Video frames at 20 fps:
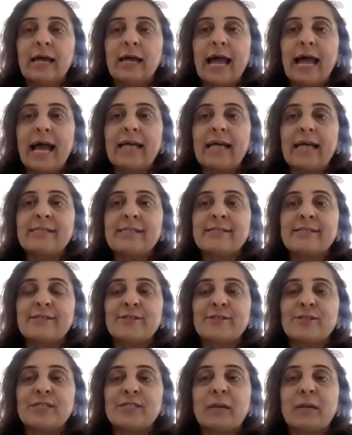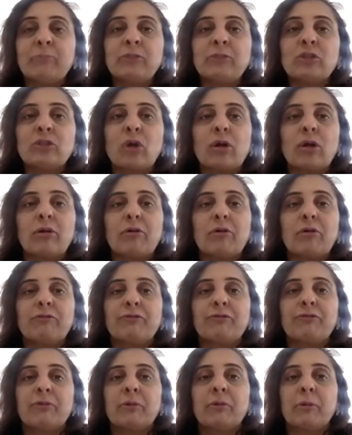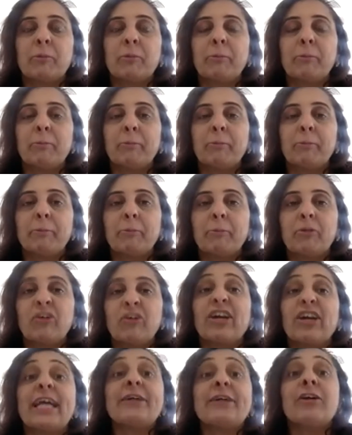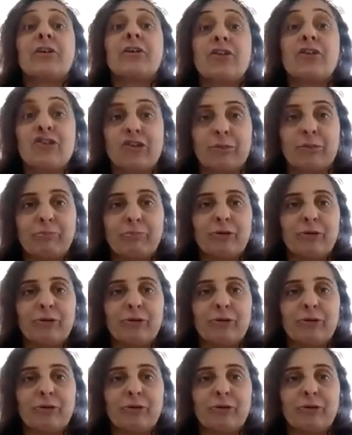as some sort of traitorship,